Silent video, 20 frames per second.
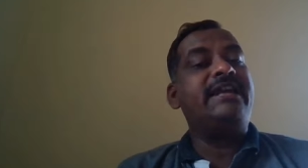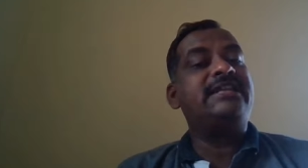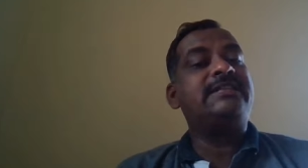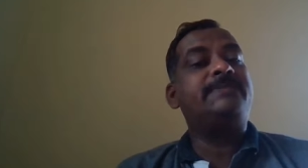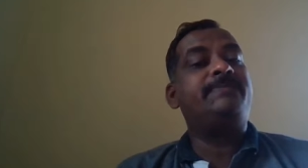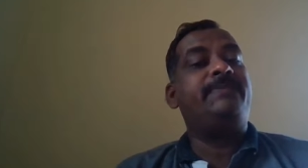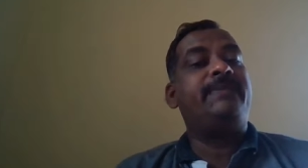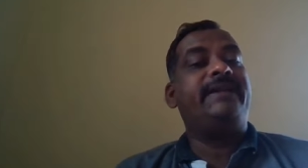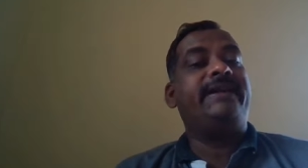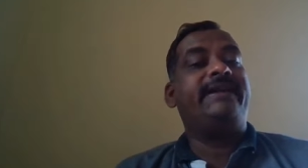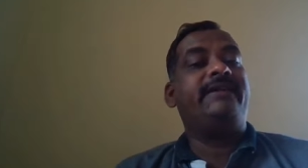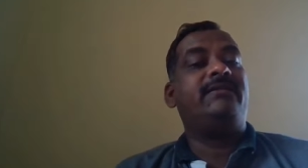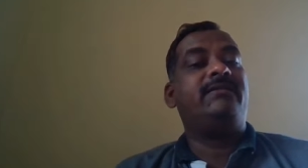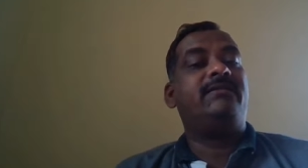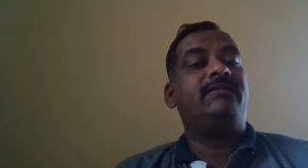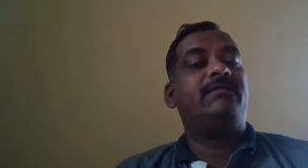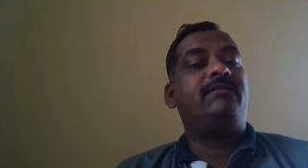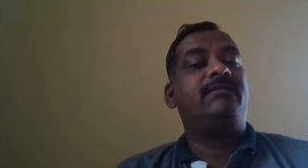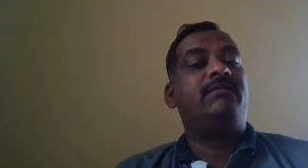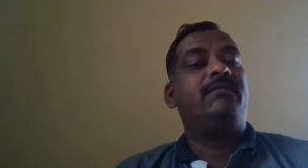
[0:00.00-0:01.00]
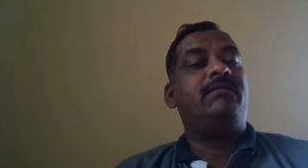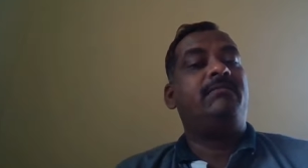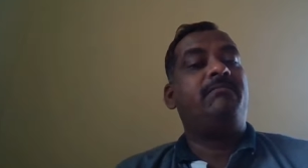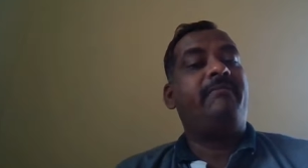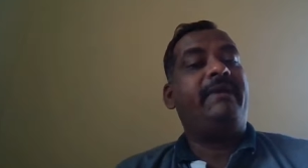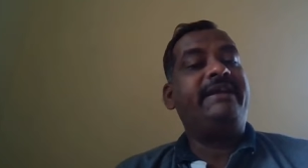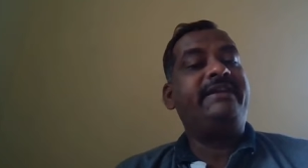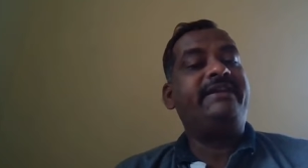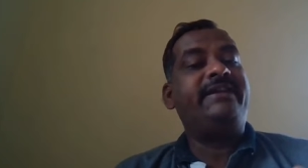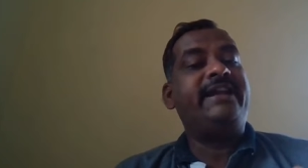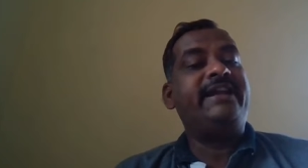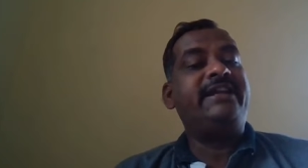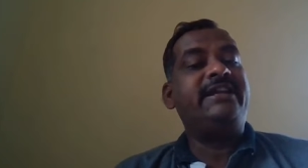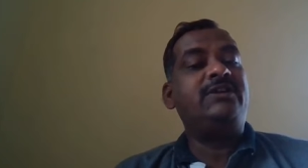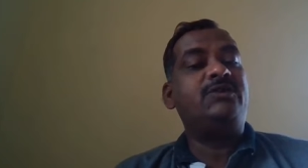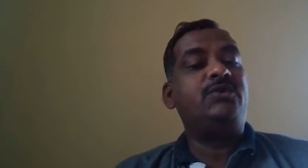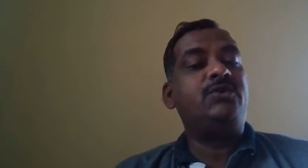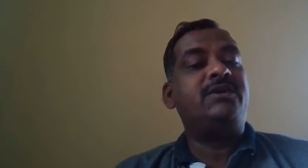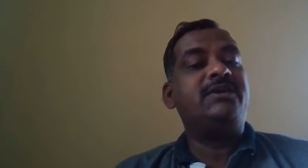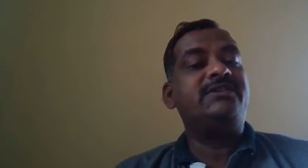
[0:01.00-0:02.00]
explained by taking
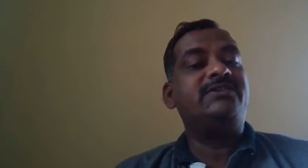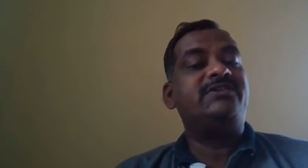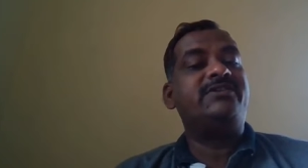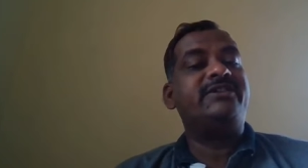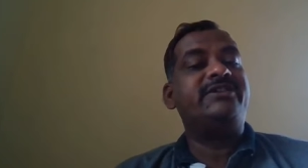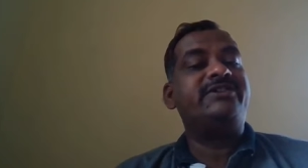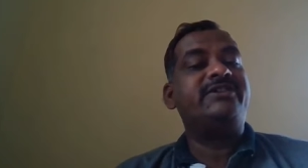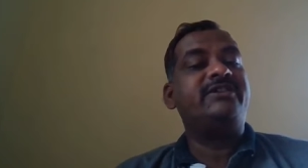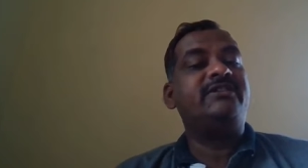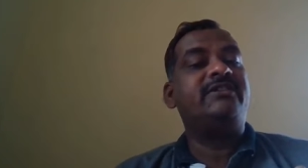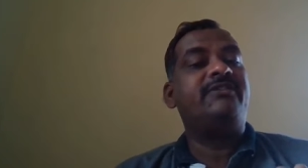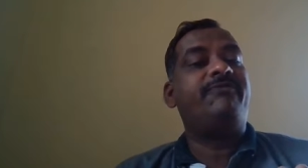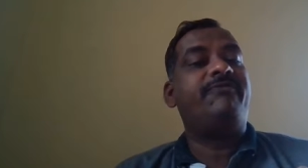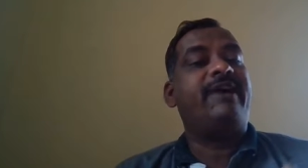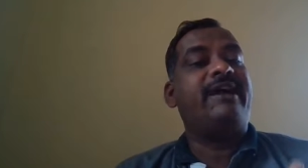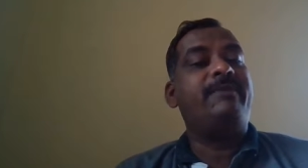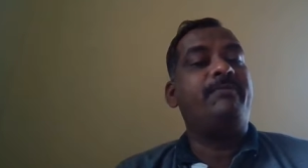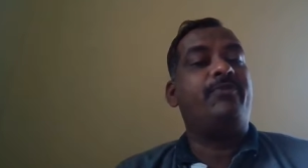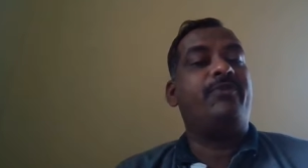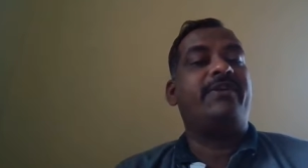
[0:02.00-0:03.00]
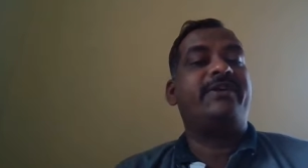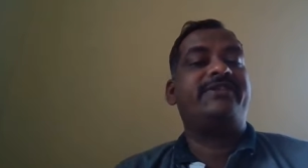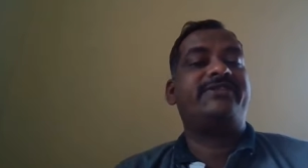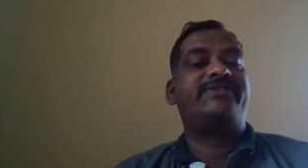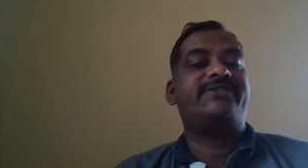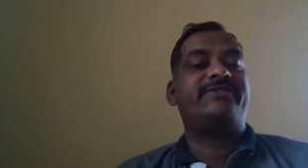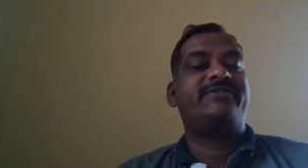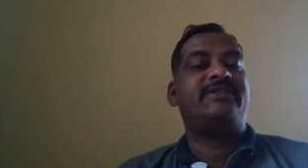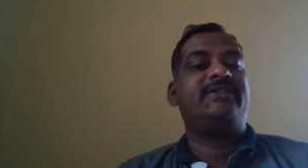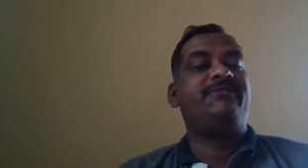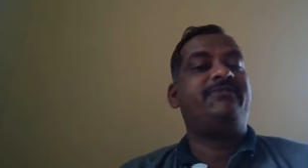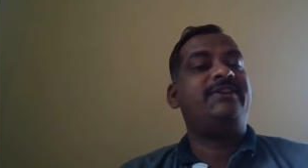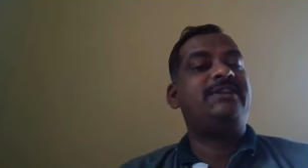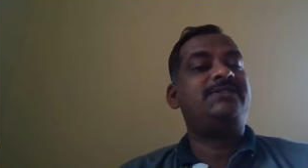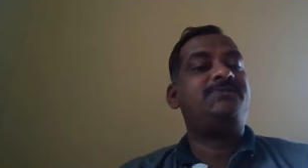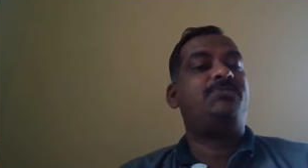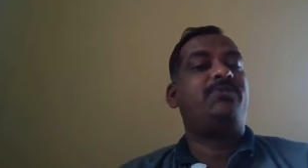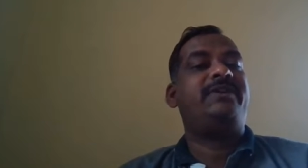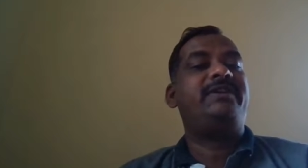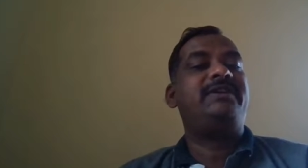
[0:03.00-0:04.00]
into consideration the 5 points. The
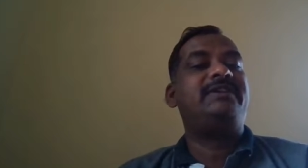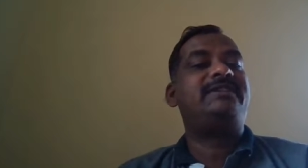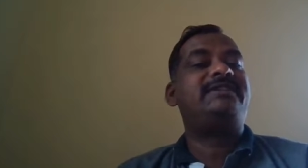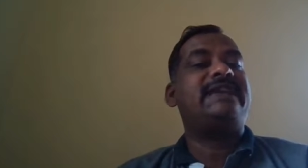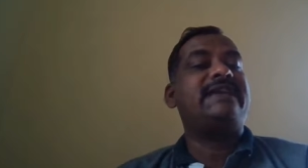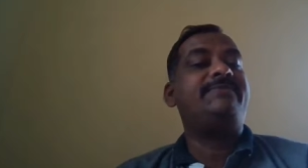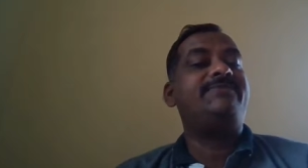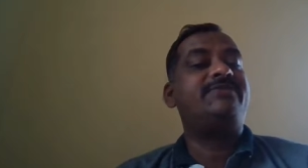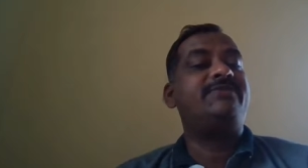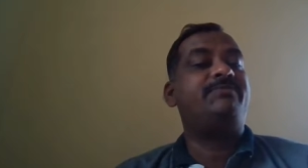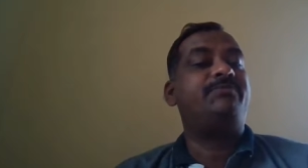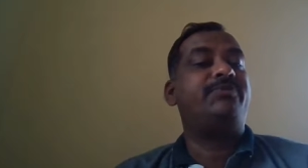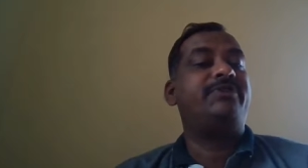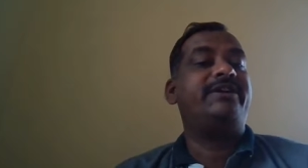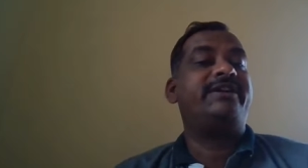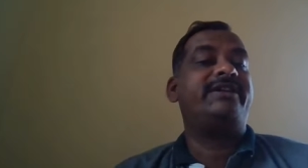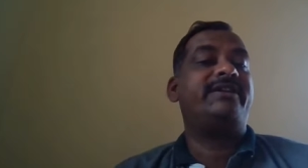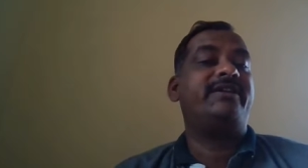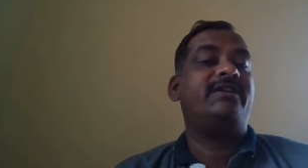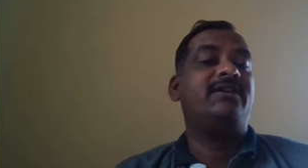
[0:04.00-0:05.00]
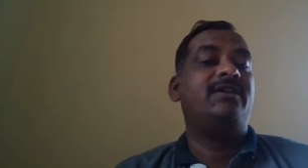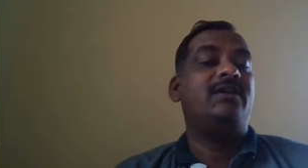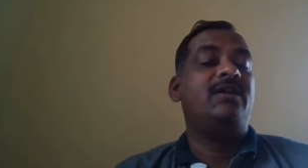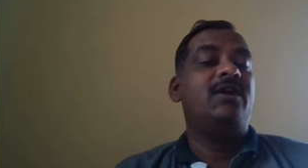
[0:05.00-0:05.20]
first point is types of poetry.